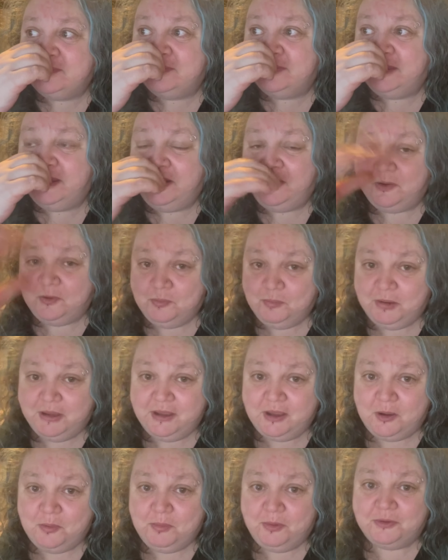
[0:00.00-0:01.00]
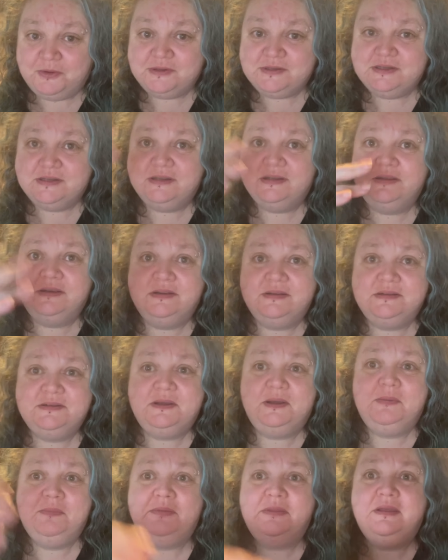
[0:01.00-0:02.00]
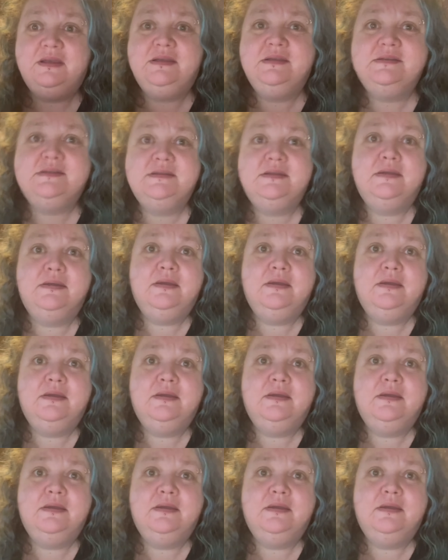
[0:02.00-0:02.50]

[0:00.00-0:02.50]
you know, PO box type things,